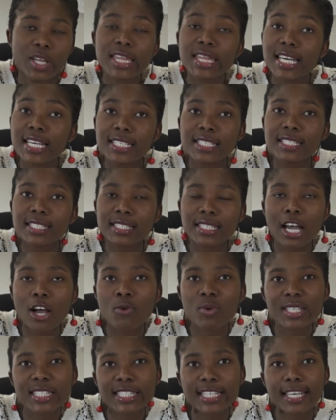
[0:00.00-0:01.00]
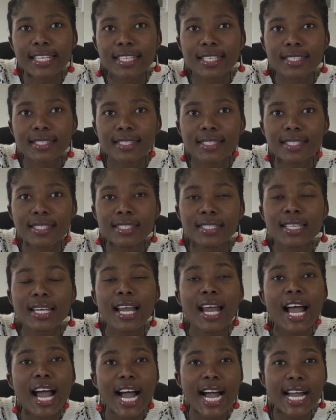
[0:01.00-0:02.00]
That is our sentence.
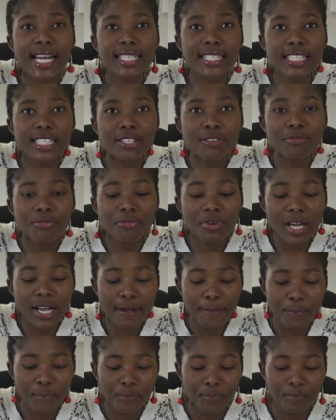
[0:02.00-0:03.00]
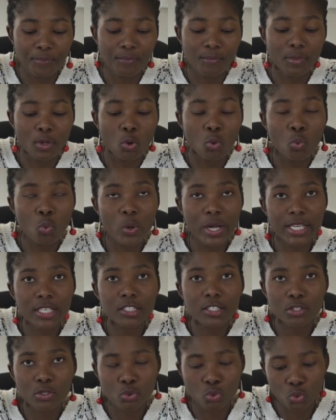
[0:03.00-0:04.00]
Atifa
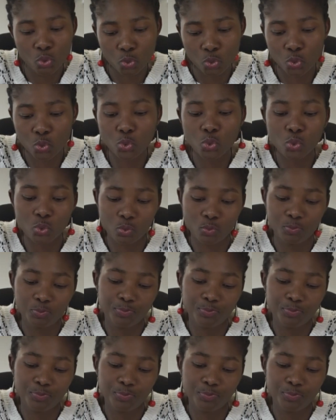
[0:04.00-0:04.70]
went to school.